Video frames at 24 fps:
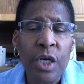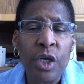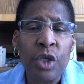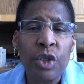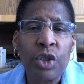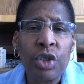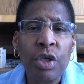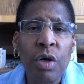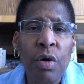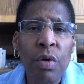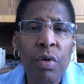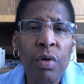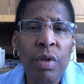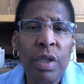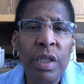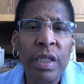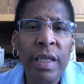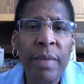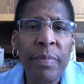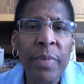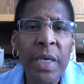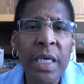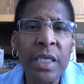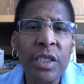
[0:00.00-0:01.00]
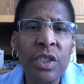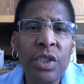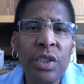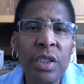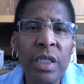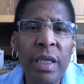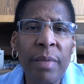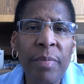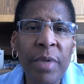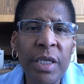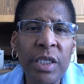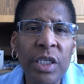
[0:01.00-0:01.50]
So let me
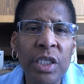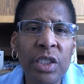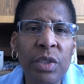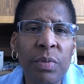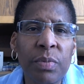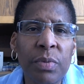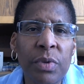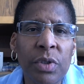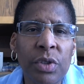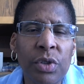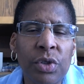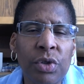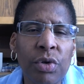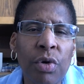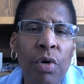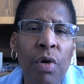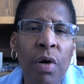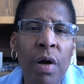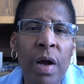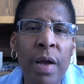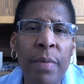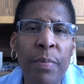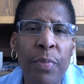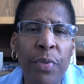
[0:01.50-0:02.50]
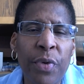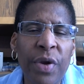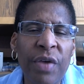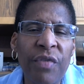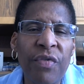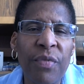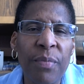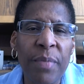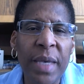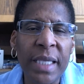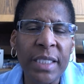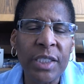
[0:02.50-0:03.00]
just draw a
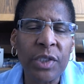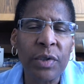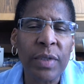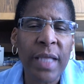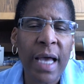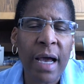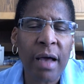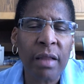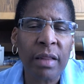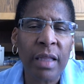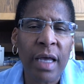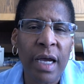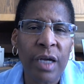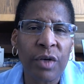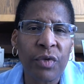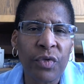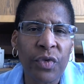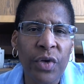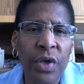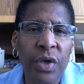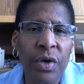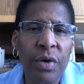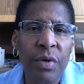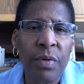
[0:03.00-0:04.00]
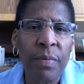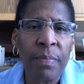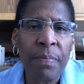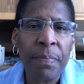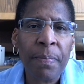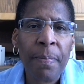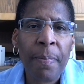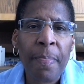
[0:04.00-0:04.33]
brief mental outline for you